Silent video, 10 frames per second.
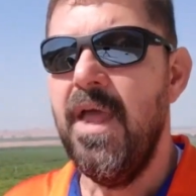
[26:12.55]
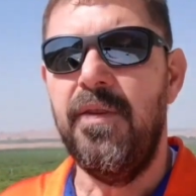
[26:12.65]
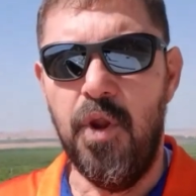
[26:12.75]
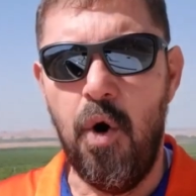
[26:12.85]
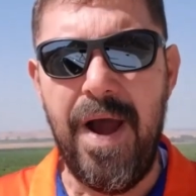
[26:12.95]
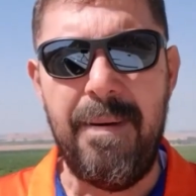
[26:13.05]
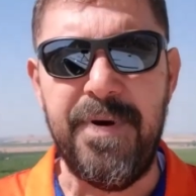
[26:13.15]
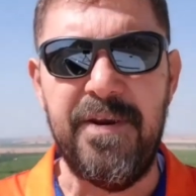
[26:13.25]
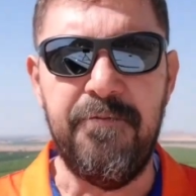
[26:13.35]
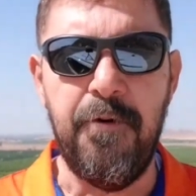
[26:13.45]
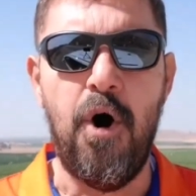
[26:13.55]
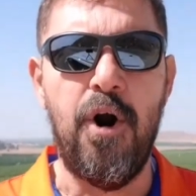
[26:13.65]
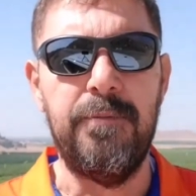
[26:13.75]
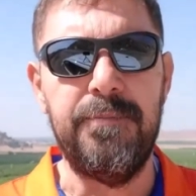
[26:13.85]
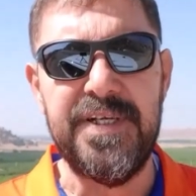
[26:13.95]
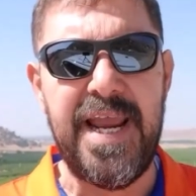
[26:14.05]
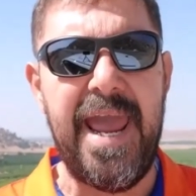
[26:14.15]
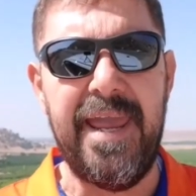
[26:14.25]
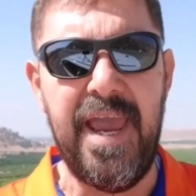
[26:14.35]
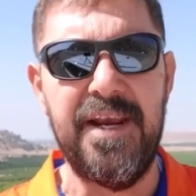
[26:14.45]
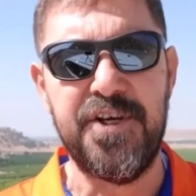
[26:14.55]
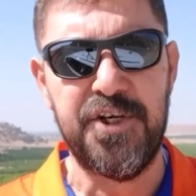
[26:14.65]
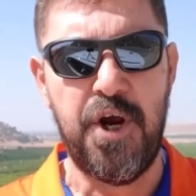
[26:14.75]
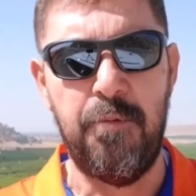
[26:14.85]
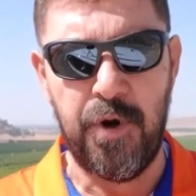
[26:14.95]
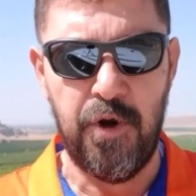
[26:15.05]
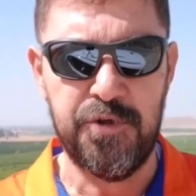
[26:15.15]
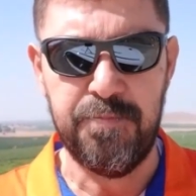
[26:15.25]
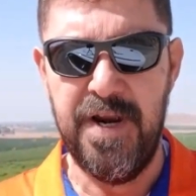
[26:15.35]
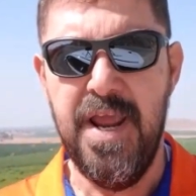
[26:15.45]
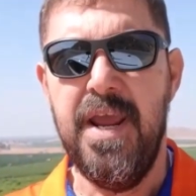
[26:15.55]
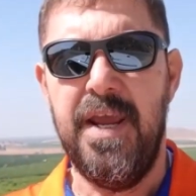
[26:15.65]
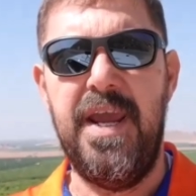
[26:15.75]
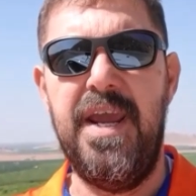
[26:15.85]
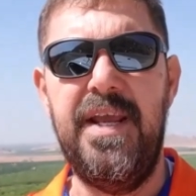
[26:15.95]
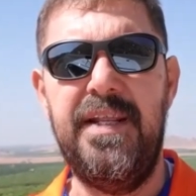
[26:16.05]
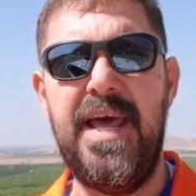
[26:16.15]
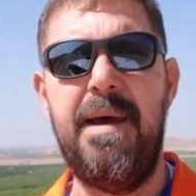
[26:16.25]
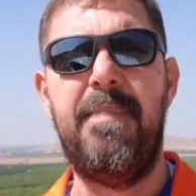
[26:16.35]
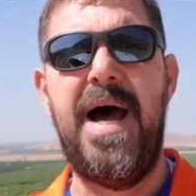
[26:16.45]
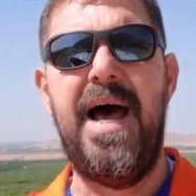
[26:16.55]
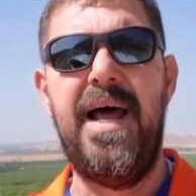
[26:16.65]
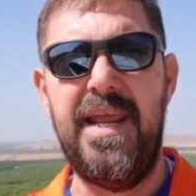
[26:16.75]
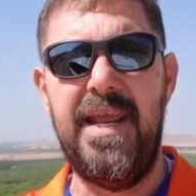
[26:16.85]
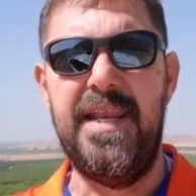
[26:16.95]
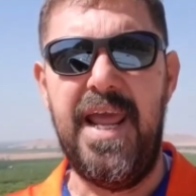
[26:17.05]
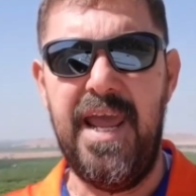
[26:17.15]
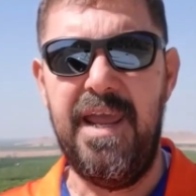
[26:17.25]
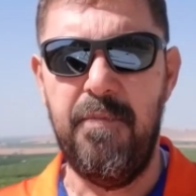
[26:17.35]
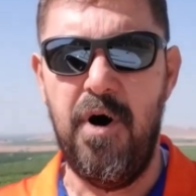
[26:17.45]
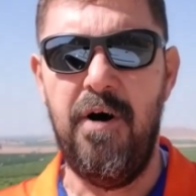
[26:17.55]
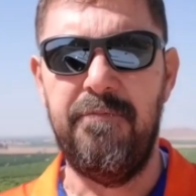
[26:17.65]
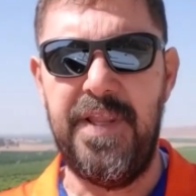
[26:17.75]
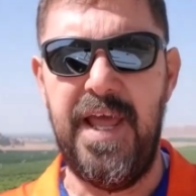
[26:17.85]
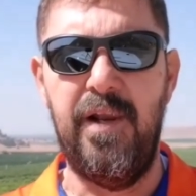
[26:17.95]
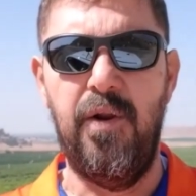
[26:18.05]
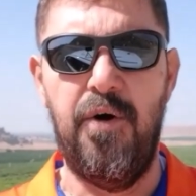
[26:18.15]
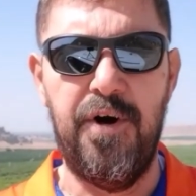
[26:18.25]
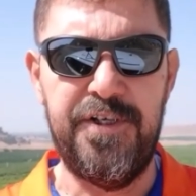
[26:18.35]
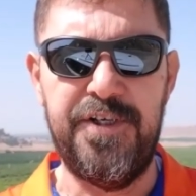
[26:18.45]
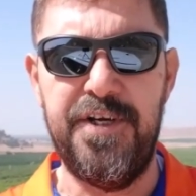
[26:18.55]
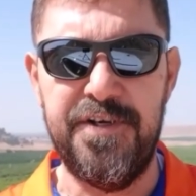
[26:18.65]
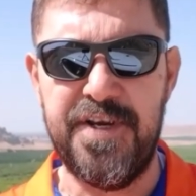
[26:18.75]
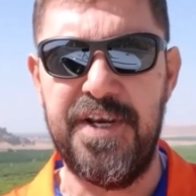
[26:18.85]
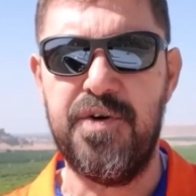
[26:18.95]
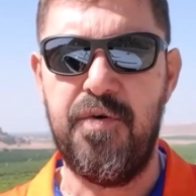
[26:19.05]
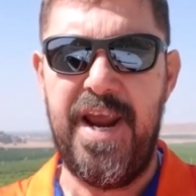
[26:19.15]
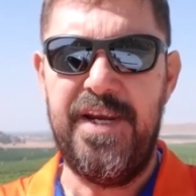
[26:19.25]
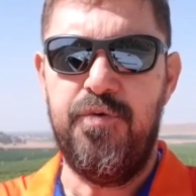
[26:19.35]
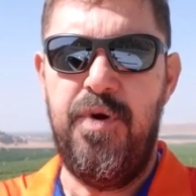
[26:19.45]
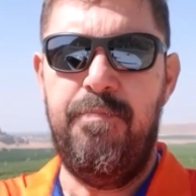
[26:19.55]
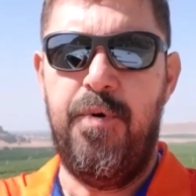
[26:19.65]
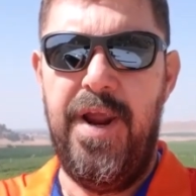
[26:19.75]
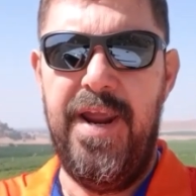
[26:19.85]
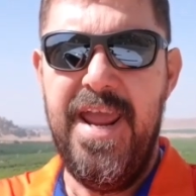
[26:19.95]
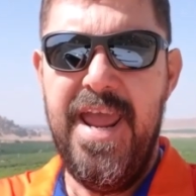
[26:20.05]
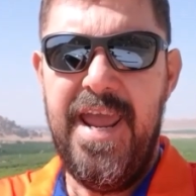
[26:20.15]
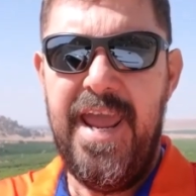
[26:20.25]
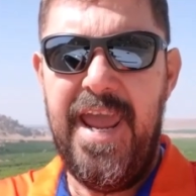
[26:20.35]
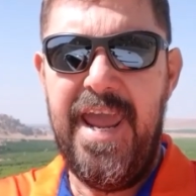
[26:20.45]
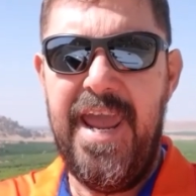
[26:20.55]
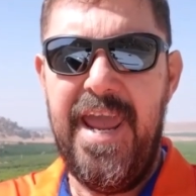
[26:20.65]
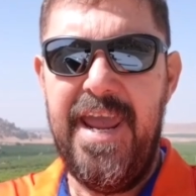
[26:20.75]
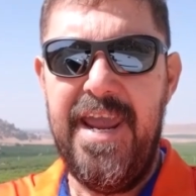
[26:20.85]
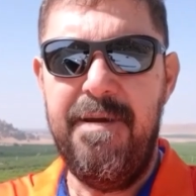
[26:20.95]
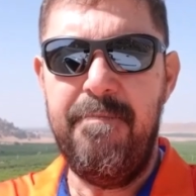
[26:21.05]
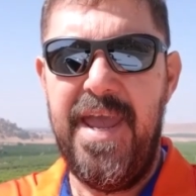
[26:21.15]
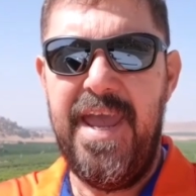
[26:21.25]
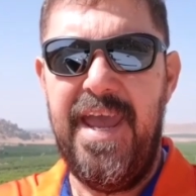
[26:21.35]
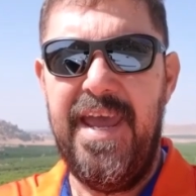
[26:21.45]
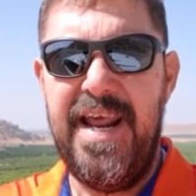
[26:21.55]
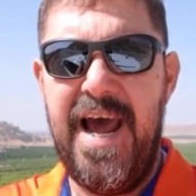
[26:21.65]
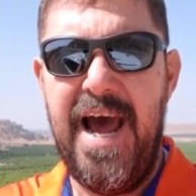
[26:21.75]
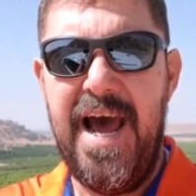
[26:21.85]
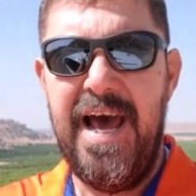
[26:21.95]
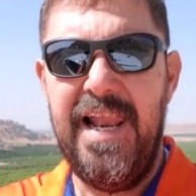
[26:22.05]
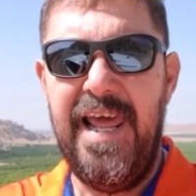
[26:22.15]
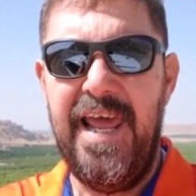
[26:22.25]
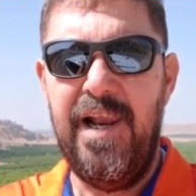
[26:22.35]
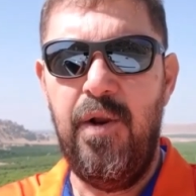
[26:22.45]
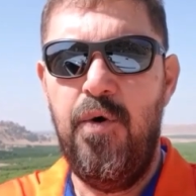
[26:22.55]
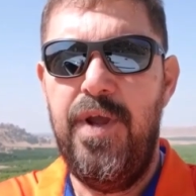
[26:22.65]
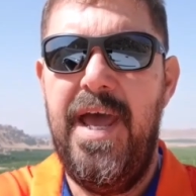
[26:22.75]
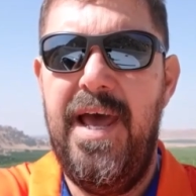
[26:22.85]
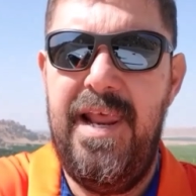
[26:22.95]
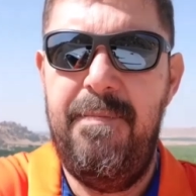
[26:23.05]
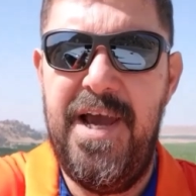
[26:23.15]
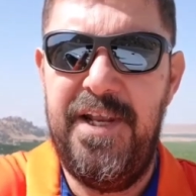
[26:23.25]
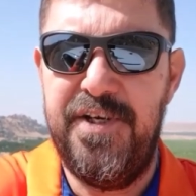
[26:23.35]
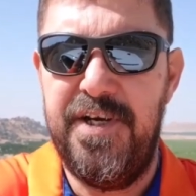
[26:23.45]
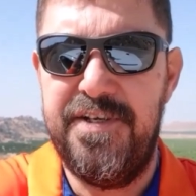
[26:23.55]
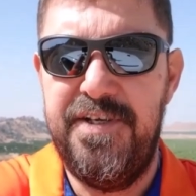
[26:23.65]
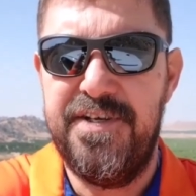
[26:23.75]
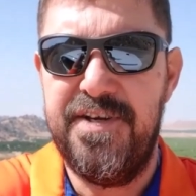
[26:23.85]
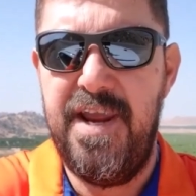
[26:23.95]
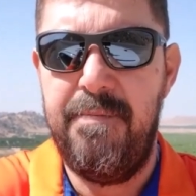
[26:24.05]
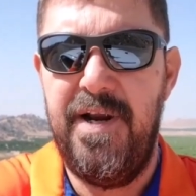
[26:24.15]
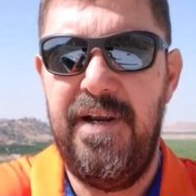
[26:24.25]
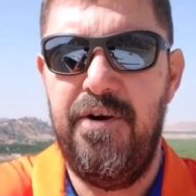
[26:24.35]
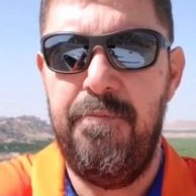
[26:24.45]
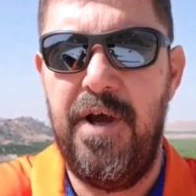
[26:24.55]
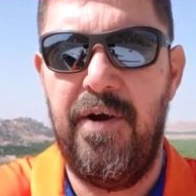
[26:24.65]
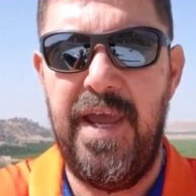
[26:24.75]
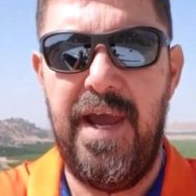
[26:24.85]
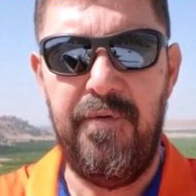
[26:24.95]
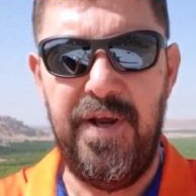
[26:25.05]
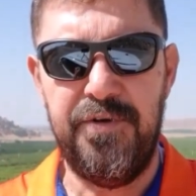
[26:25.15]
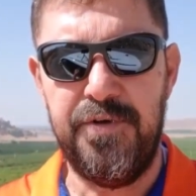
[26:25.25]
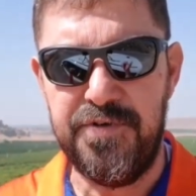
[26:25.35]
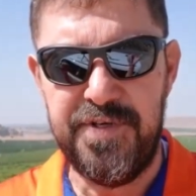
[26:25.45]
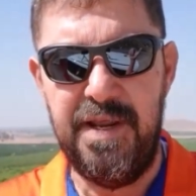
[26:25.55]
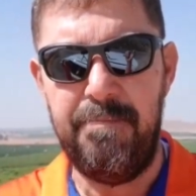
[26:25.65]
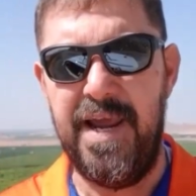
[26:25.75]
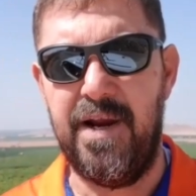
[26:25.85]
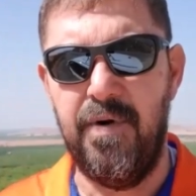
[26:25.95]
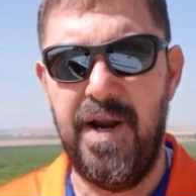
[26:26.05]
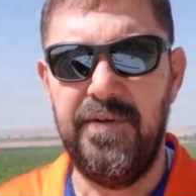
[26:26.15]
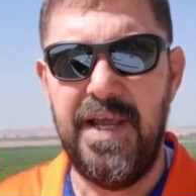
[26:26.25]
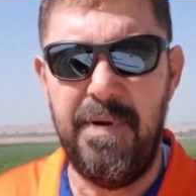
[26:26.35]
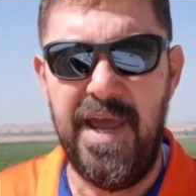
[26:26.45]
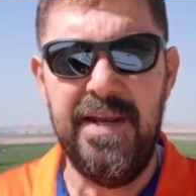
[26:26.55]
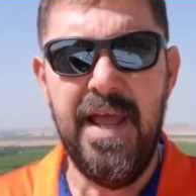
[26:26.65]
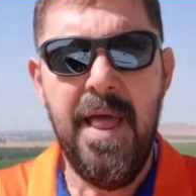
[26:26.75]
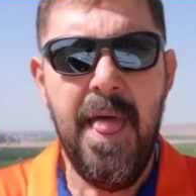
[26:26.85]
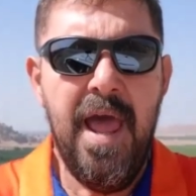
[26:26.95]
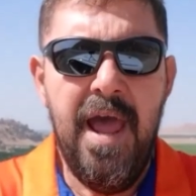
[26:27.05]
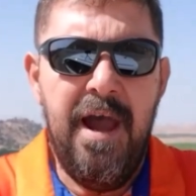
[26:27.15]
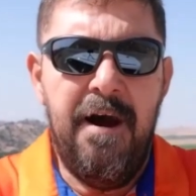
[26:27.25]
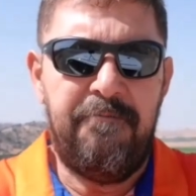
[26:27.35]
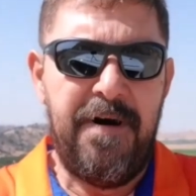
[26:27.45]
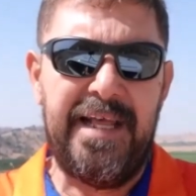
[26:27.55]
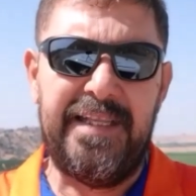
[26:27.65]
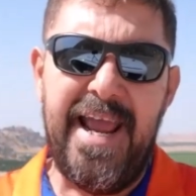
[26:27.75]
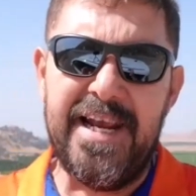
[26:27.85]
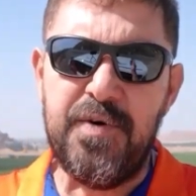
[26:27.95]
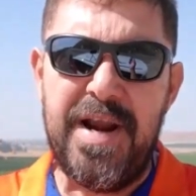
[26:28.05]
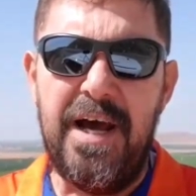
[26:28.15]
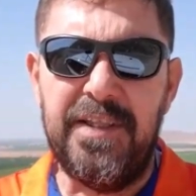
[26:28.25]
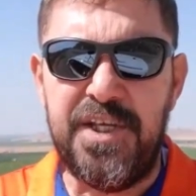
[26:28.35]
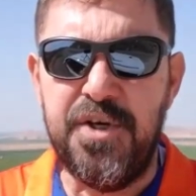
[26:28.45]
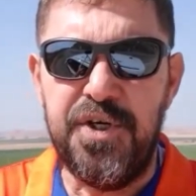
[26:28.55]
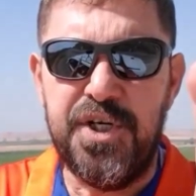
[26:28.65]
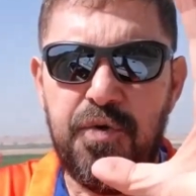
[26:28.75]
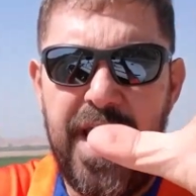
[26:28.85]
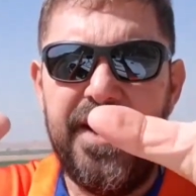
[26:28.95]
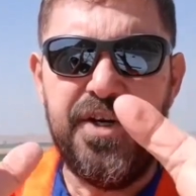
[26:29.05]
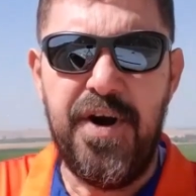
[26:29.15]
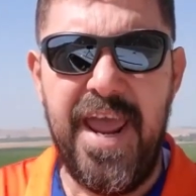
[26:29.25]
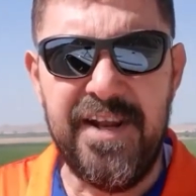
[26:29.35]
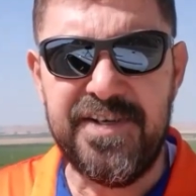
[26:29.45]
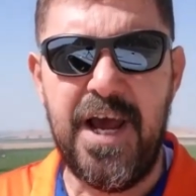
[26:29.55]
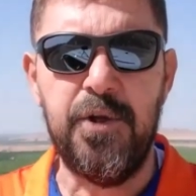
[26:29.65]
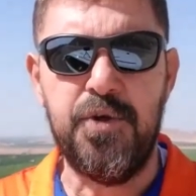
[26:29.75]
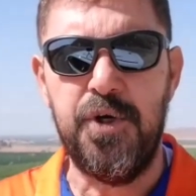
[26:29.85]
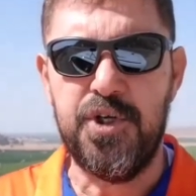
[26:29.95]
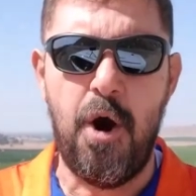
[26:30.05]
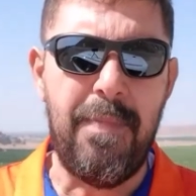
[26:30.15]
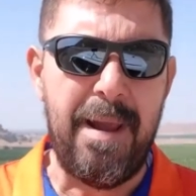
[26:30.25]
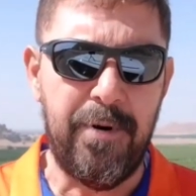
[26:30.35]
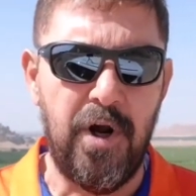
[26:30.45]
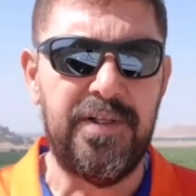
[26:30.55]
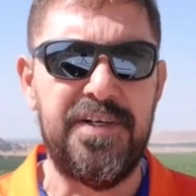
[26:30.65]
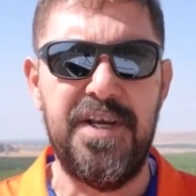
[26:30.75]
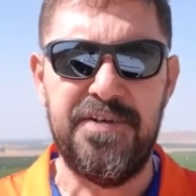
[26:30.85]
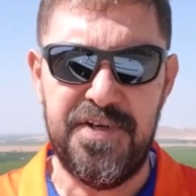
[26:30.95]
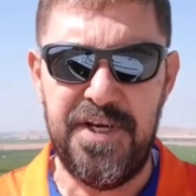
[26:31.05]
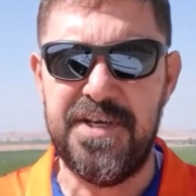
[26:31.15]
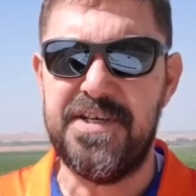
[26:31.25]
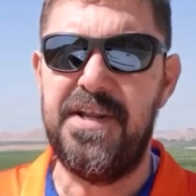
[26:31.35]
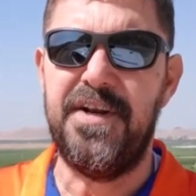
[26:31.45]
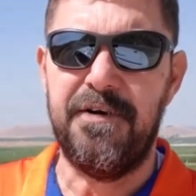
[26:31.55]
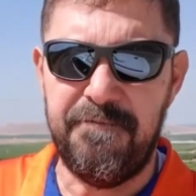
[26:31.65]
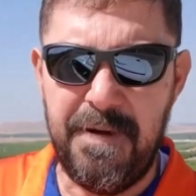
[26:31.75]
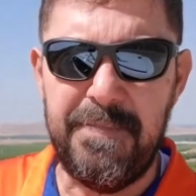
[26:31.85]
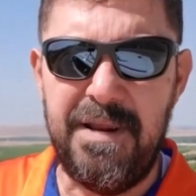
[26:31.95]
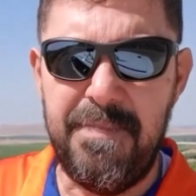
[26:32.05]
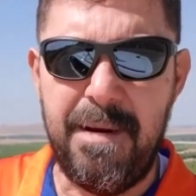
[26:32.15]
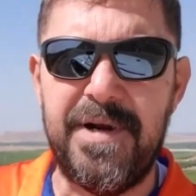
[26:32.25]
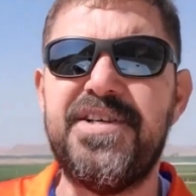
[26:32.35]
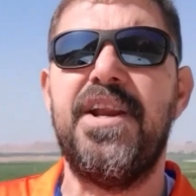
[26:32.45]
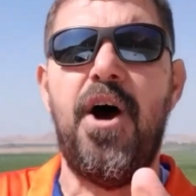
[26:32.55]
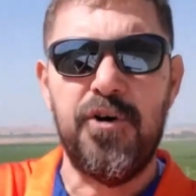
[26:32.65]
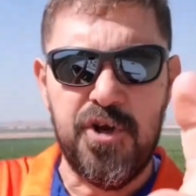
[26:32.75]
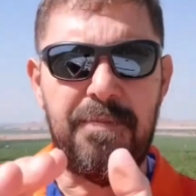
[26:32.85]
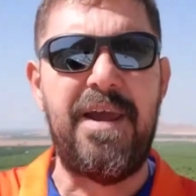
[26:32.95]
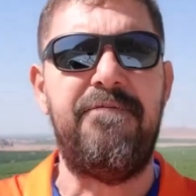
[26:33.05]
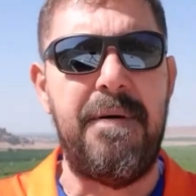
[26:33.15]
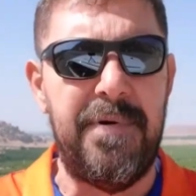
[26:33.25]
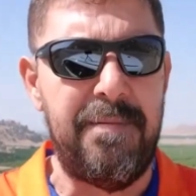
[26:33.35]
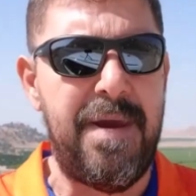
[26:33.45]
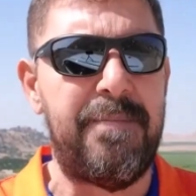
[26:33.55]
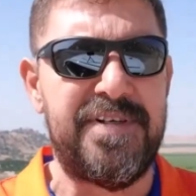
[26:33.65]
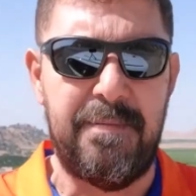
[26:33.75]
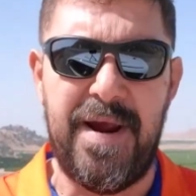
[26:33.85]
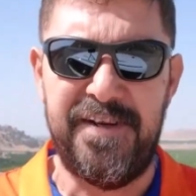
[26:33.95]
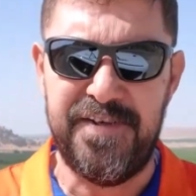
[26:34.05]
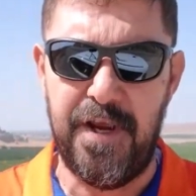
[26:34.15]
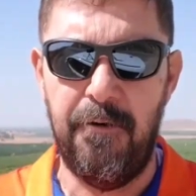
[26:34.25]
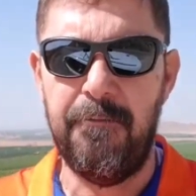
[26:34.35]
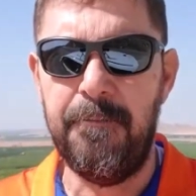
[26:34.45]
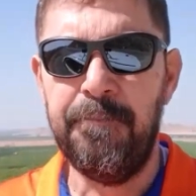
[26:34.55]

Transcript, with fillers: No weapon formed against us shall prosper. In the mighty name of the Lord Jesus Christ, we pray. Amen. Hallelujah. Let me adjust this camera a little bit. Okay, I want you to see the background. Amen. Father, I ask right now that you stretch your hands out towards all my brothers and sisters and their family members, and also my family members and myself.